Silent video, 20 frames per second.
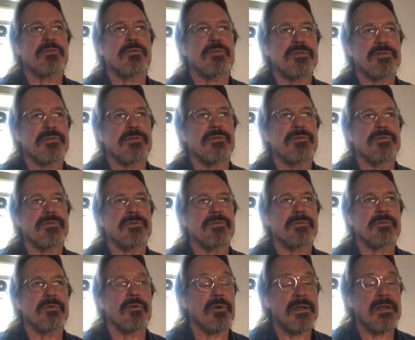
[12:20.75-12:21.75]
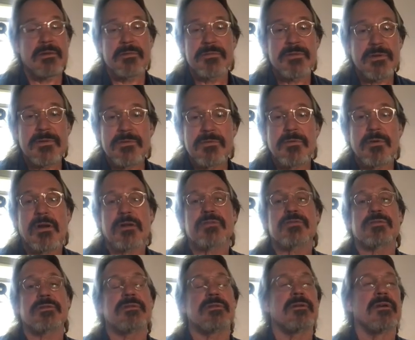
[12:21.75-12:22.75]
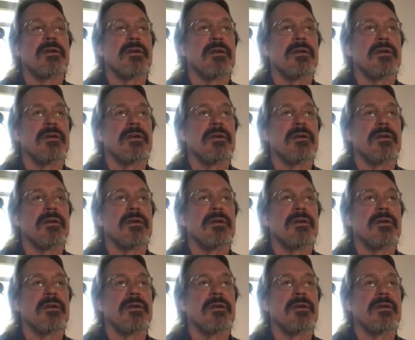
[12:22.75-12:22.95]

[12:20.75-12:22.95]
which is creative destruction.